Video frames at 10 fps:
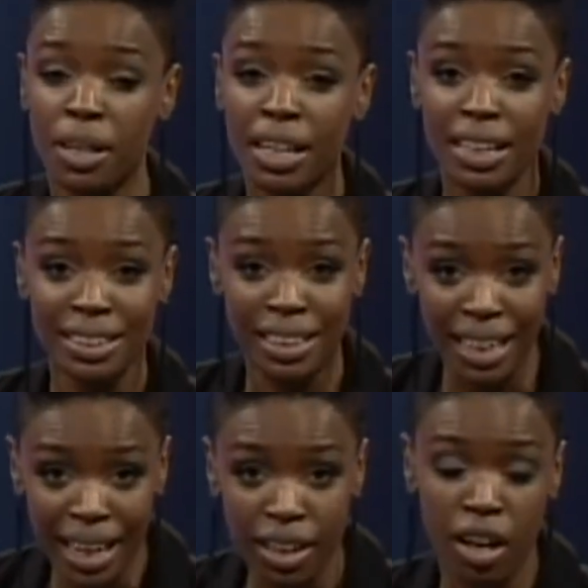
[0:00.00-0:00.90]

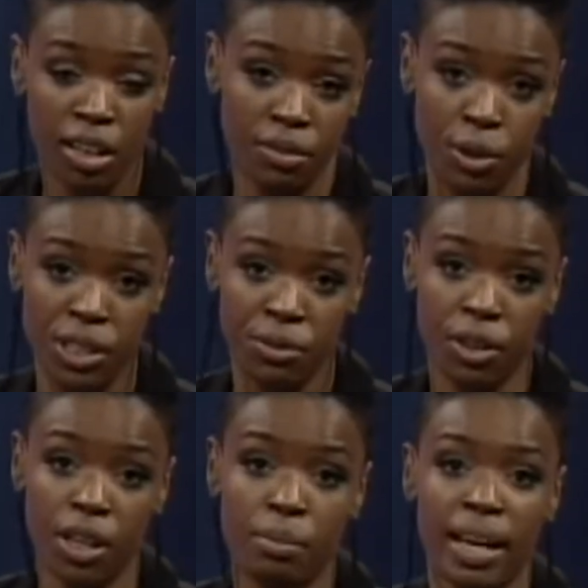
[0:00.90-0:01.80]
Tonight on A Voice for
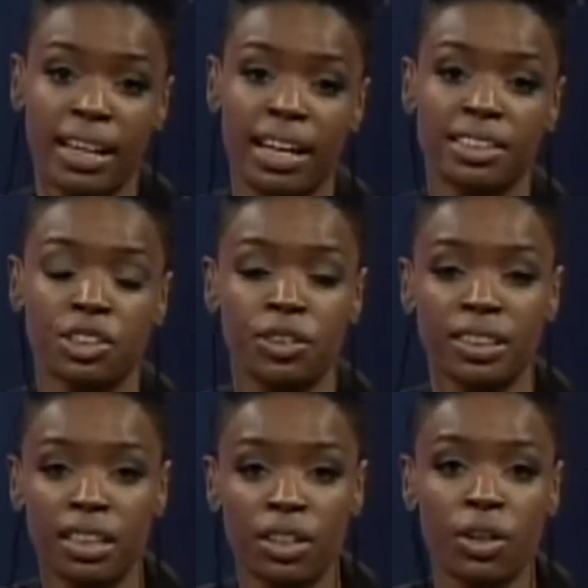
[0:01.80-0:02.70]
All, my guest is
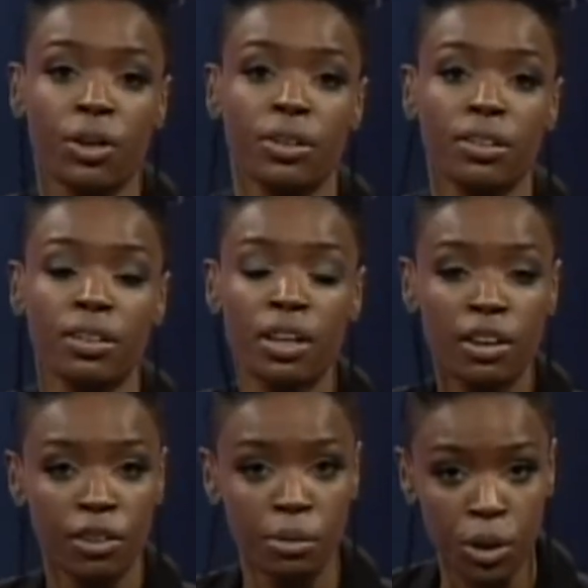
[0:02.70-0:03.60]
Christine Curtin
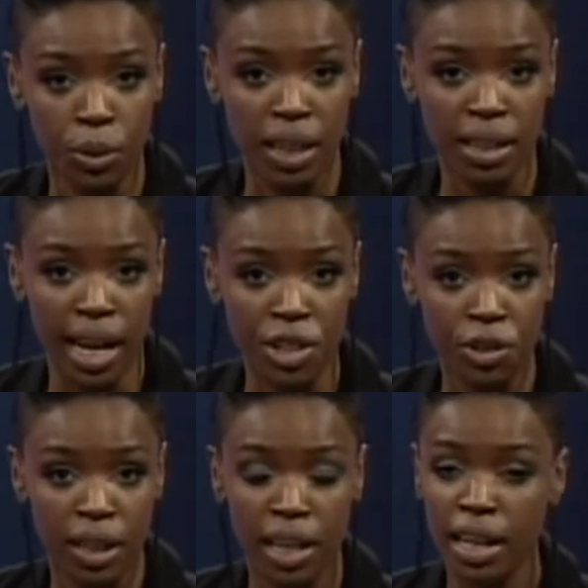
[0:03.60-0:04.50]
from Donate
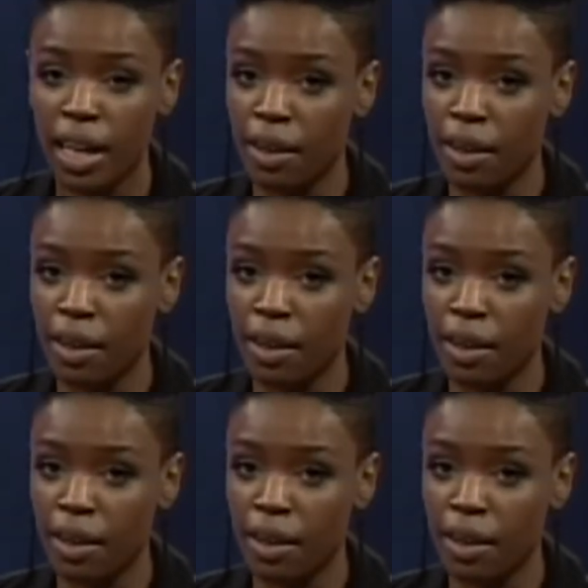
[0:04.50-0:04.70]
Naturally.